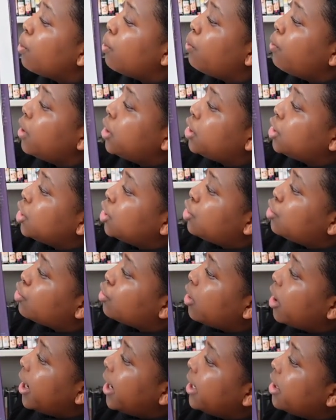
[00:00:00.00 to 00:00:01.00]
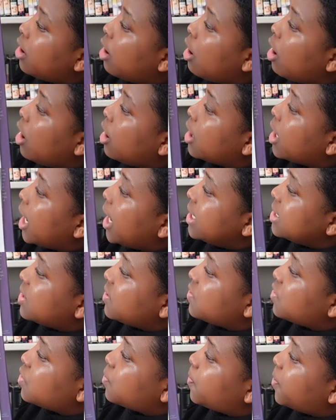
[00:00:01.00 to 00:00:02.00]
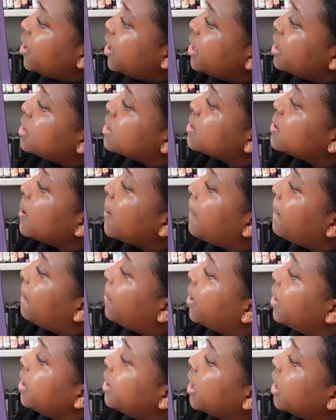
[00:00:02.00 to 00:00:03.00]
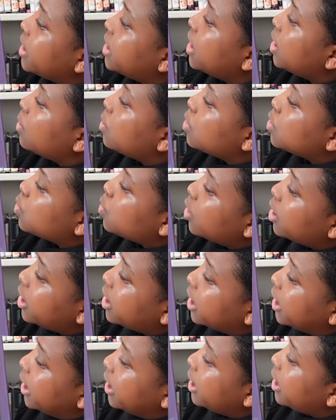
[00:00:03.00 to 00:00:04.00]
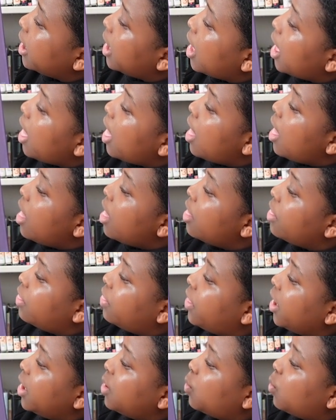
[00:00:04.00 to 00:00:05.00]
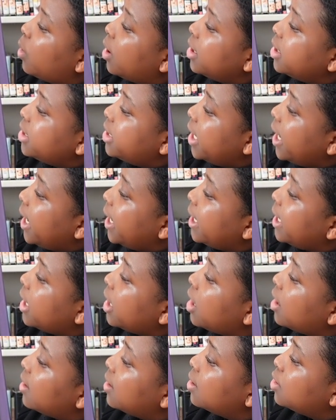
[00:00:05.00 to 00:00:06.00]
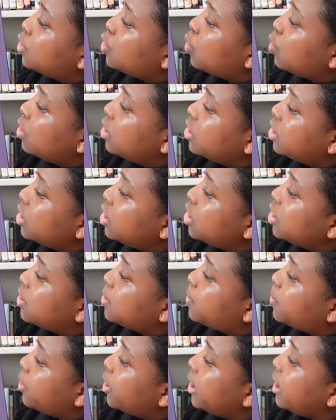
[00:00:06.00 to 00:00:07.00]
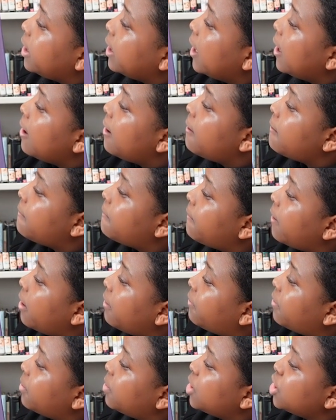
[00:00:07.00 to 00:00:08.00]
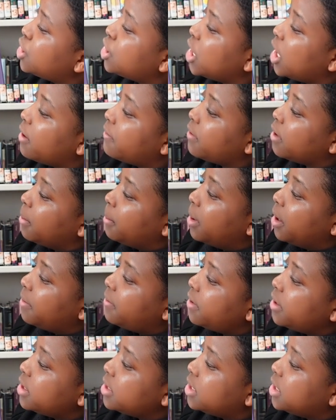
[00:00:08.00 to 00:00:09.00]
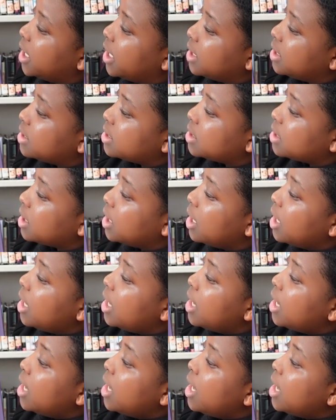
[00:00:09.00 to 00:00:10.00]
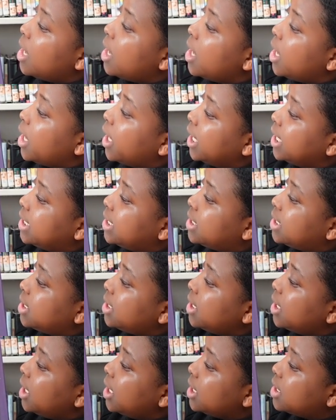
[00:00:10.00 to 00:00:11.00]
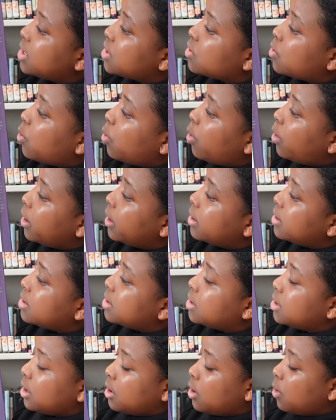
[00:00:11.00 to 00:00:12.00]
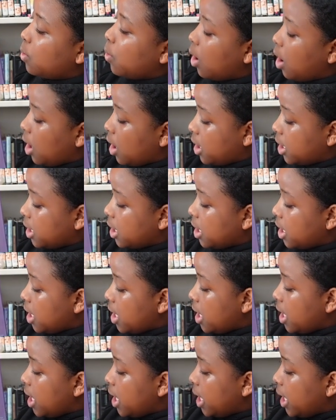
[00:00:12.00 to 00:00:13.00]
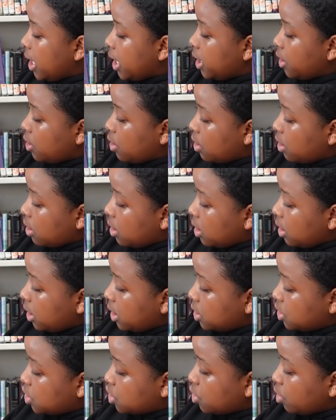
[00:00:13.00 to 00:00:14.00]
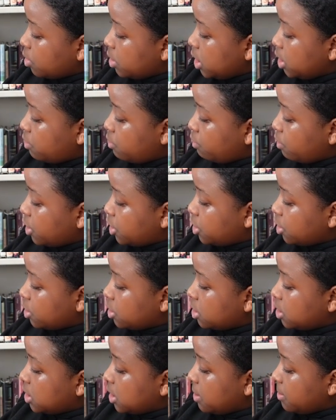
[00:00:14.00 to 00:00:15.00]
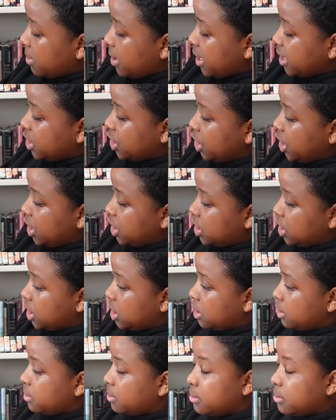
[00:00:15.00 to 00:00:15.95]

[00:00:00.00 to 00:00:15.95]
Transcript: Richard tried all kinds of springs, but nothing was working. Then one day, a torsion spring fell from the shelf above his desk. It, its coils took a walk, and and so did Richard's imagination.